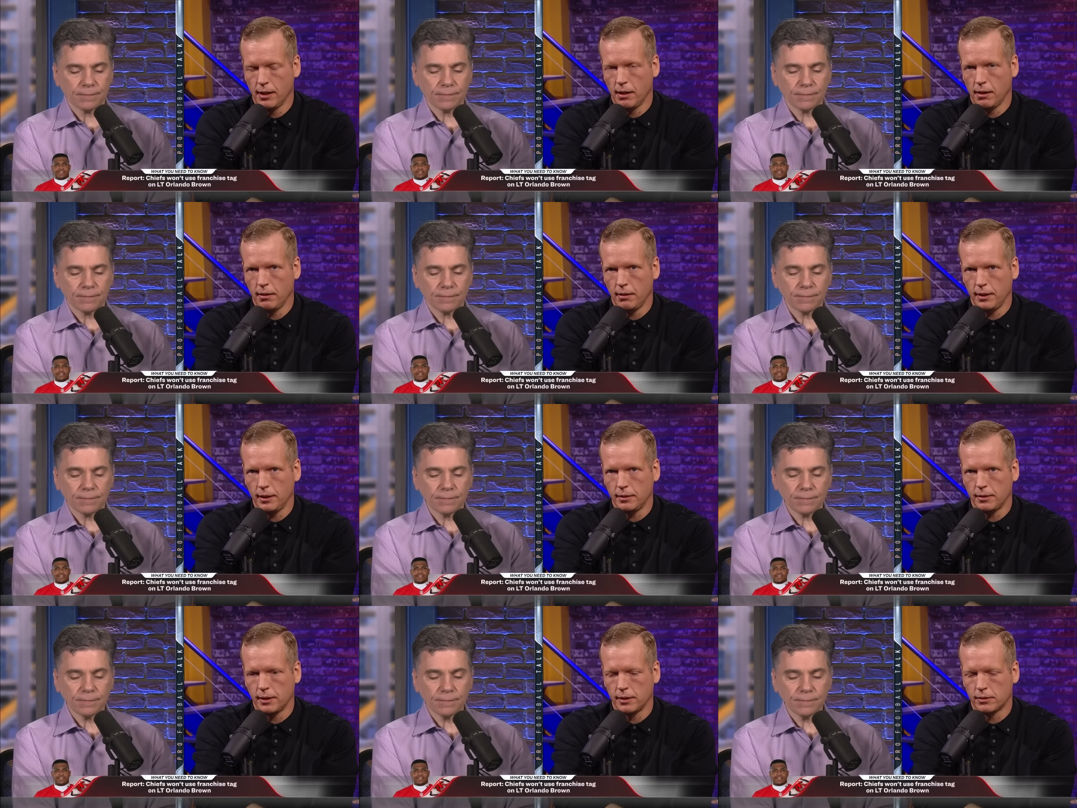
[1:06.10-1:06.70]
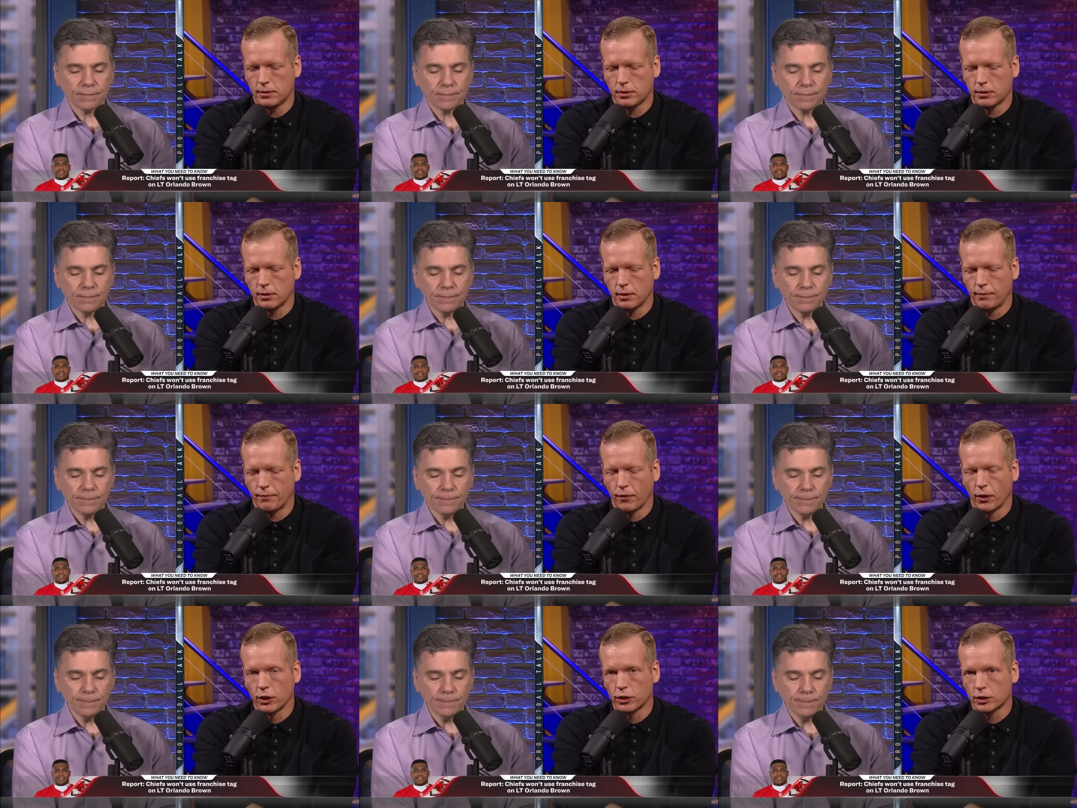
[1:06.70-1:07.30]
Speaker 1: know it, it's
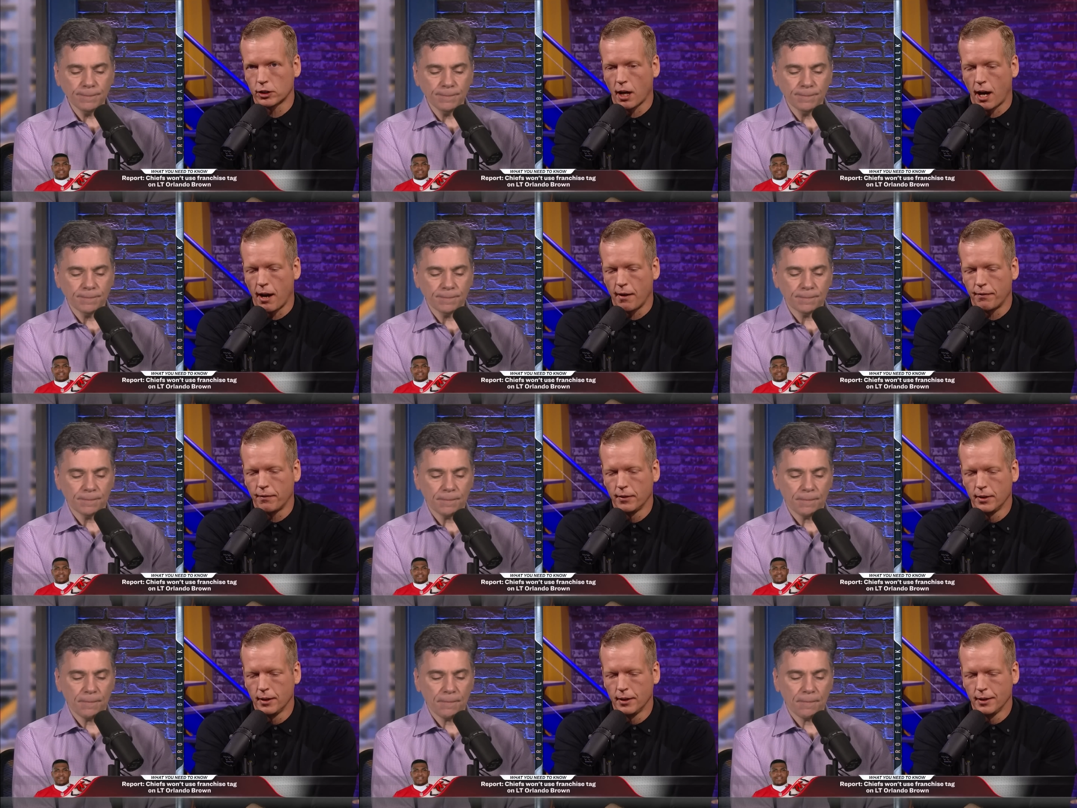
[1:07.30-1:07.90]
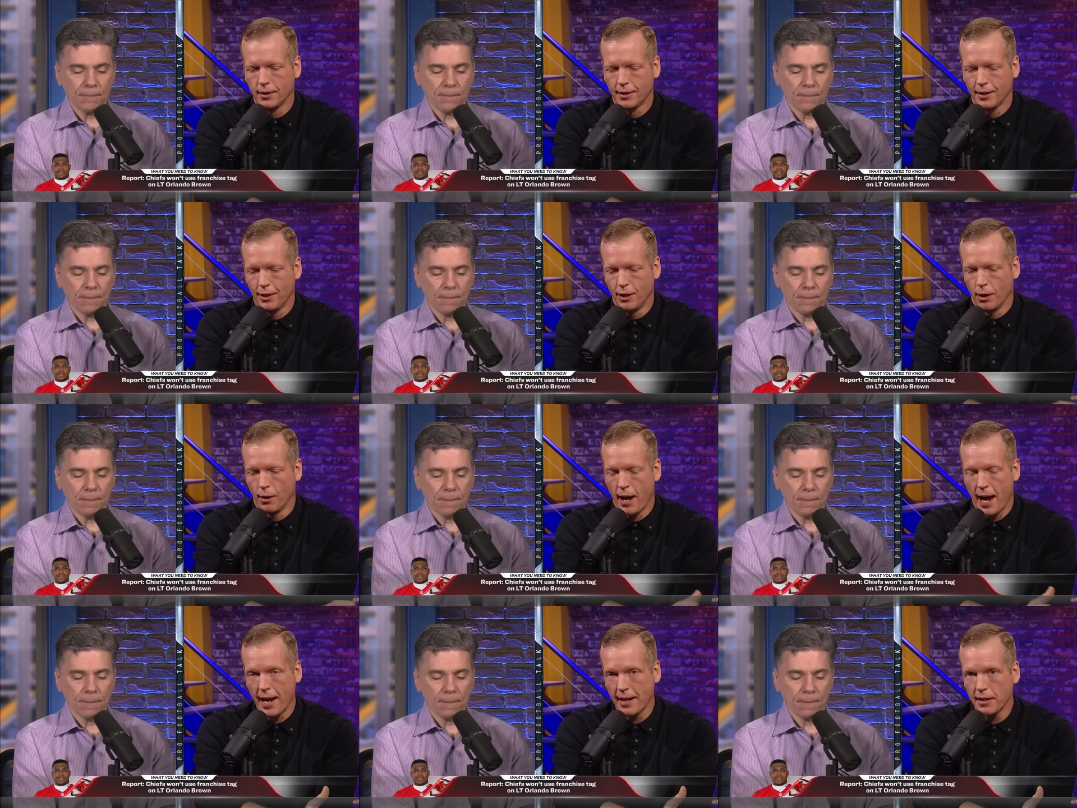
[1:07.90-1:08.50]
first off. You
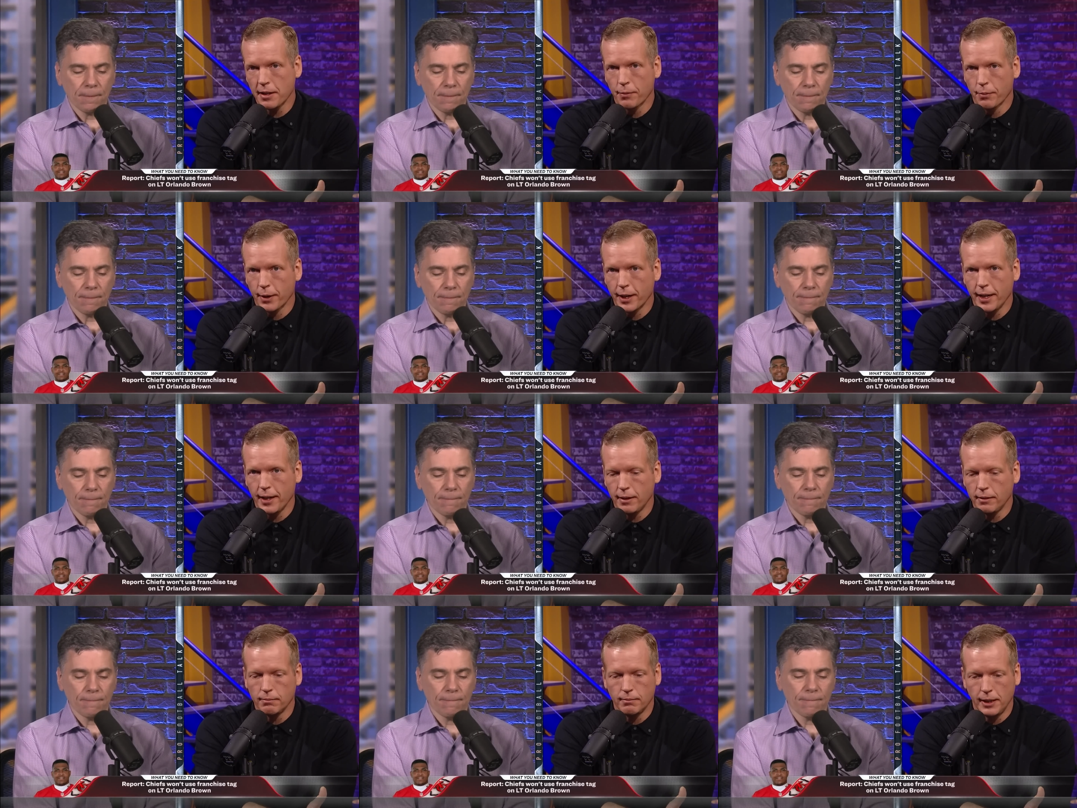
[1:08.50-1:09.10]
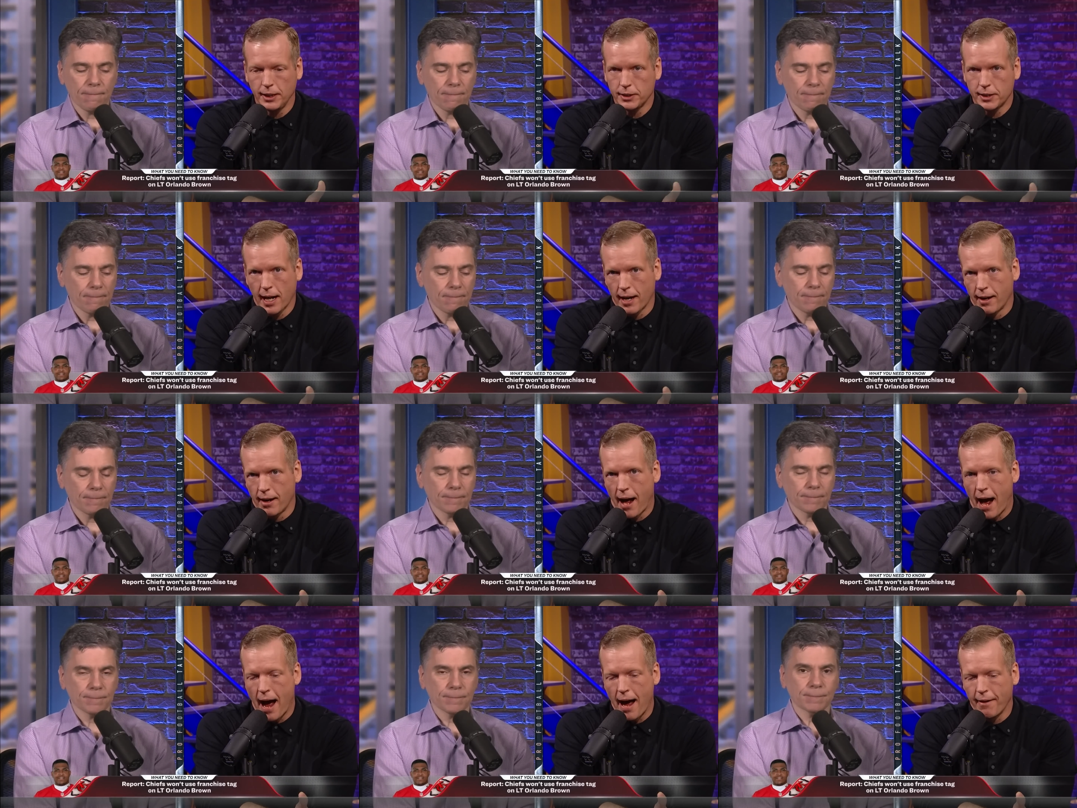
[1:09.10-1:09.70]
know, Andy Reid, he's got
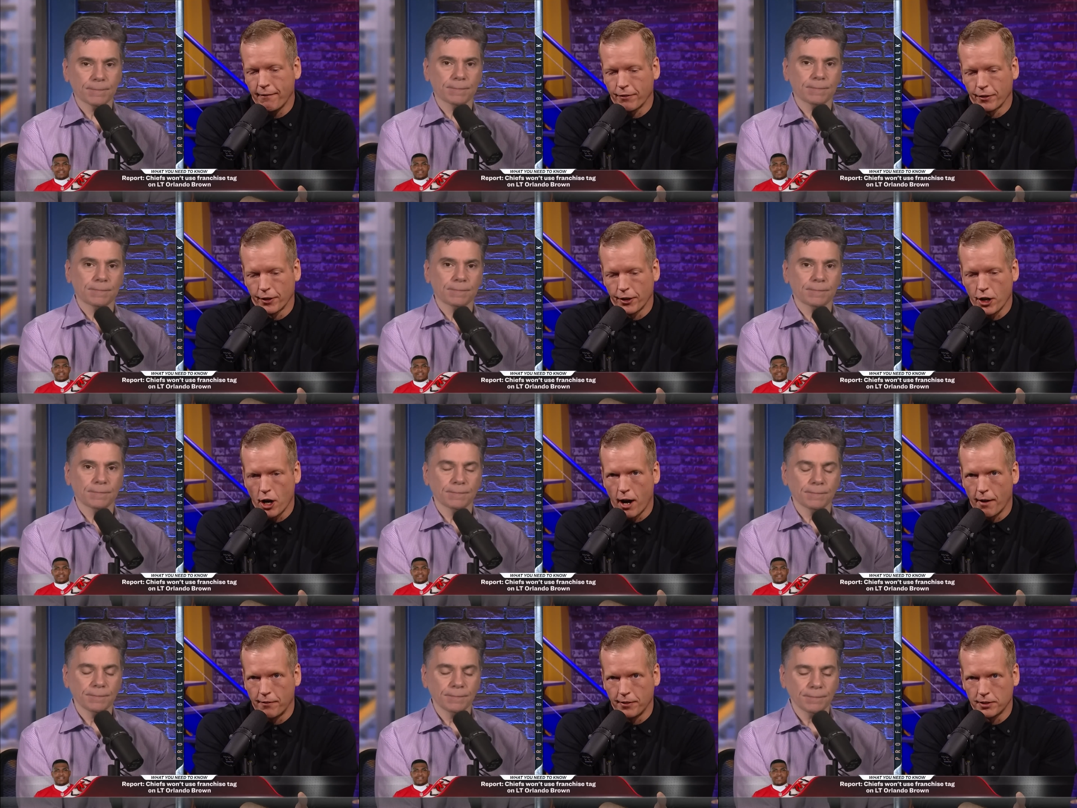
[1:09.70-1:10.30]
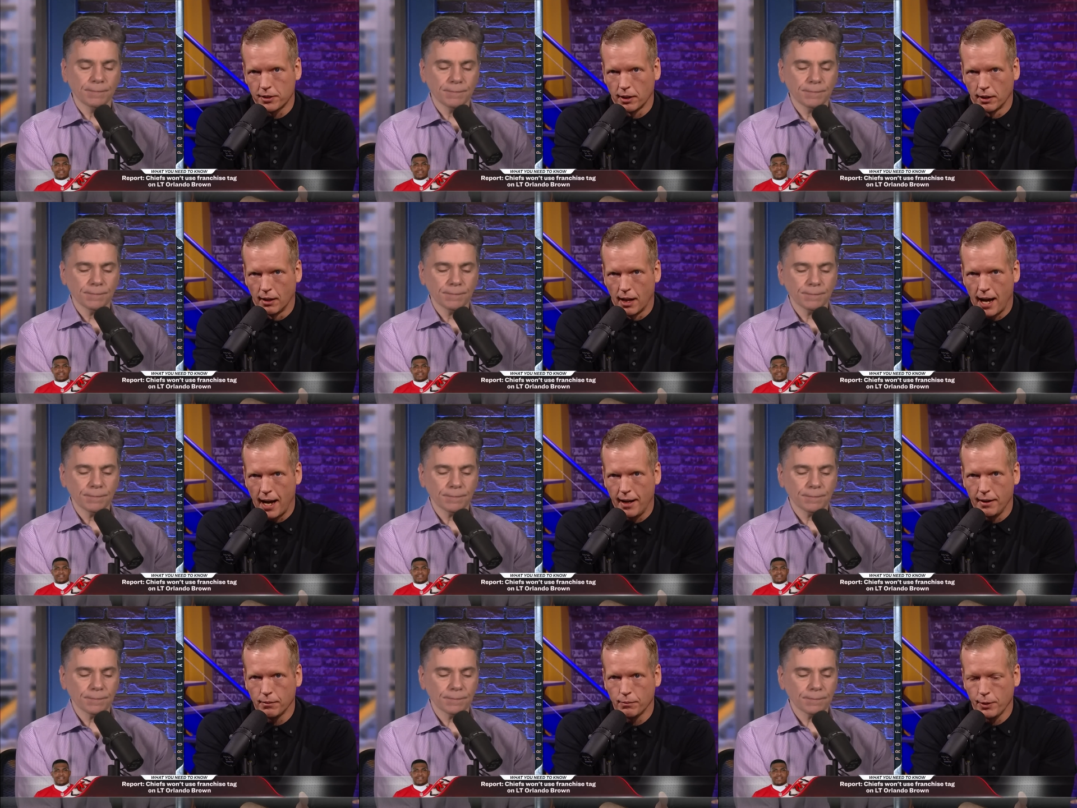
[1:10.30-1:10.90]
an eye for the offensive
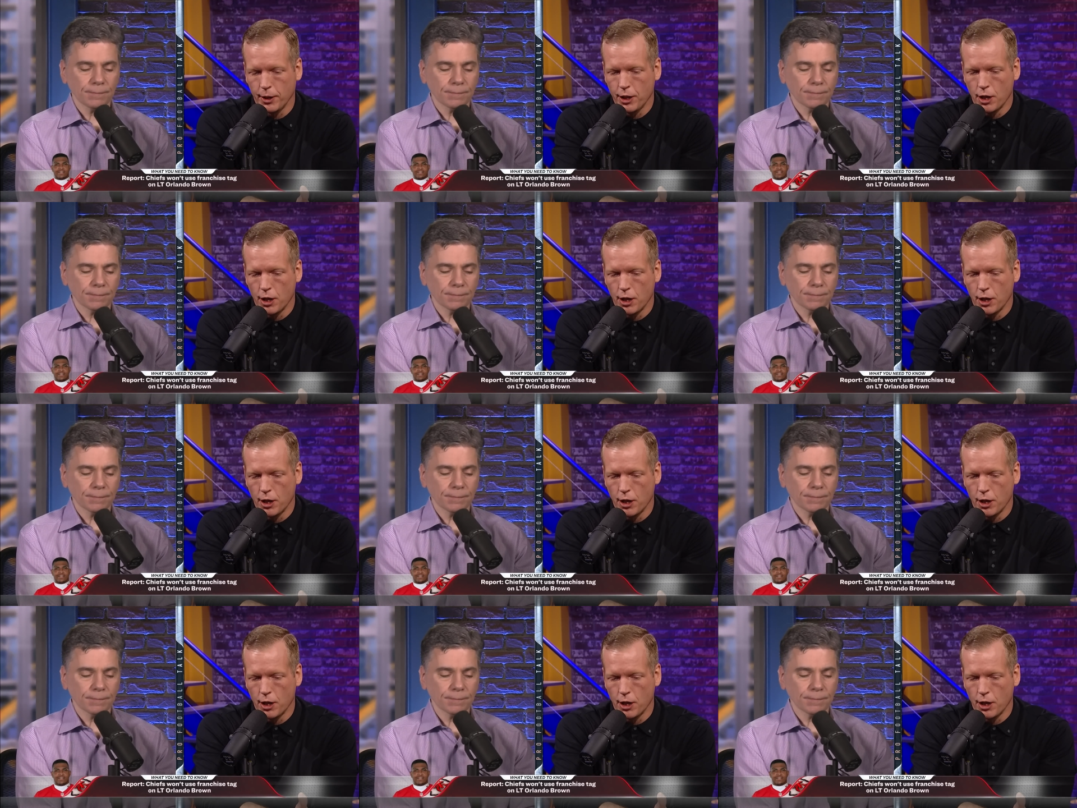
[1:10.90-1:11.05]
line.